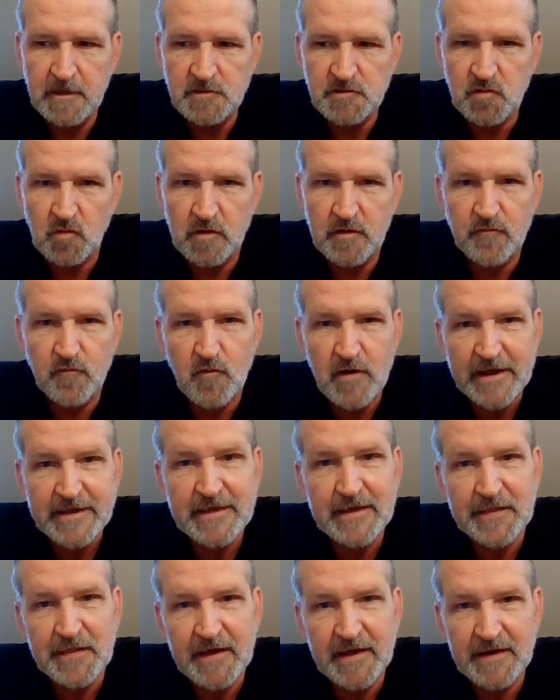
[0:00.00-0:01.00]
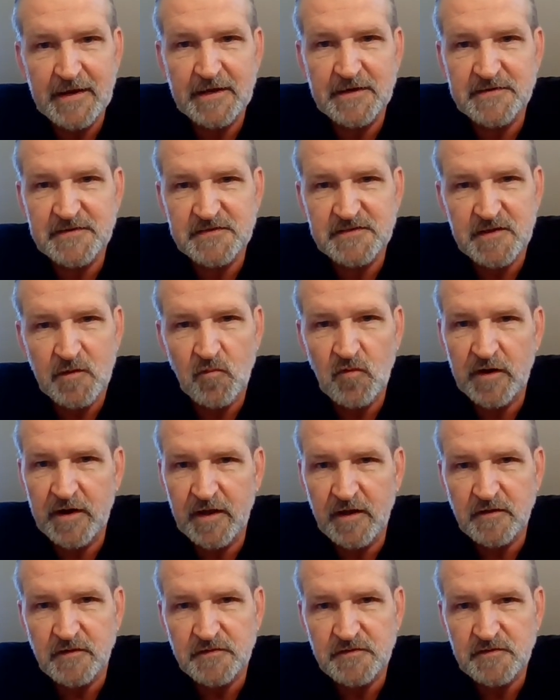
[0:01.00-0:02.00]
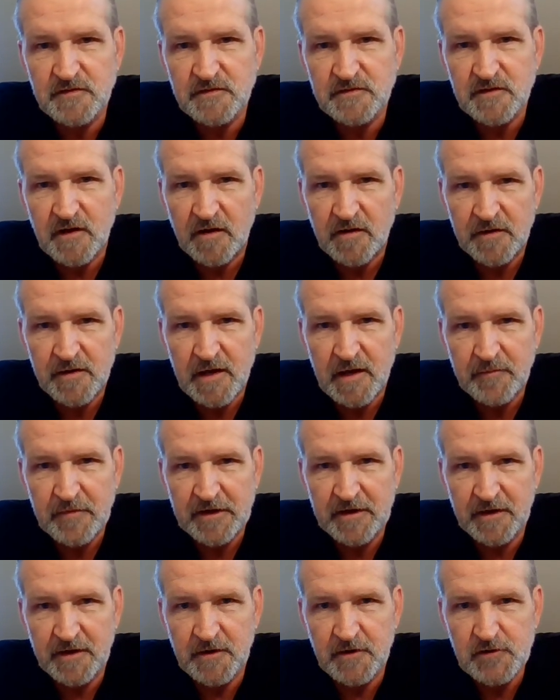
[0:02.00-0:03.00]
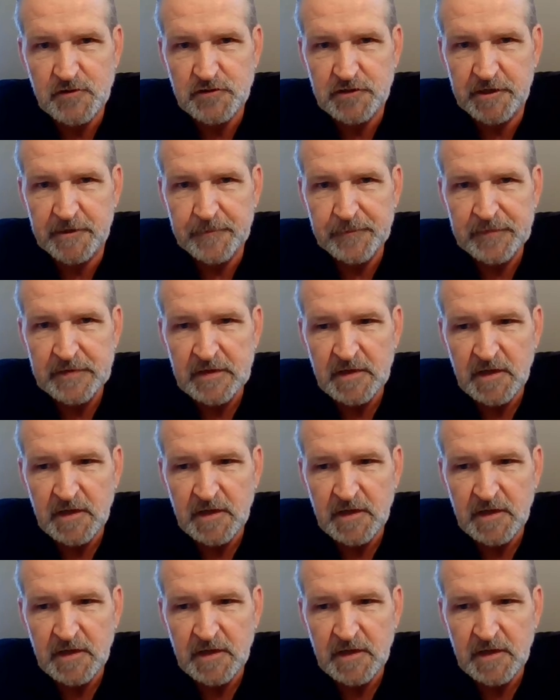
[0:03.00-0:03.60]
sort of regulating to someone else's autonomic energy.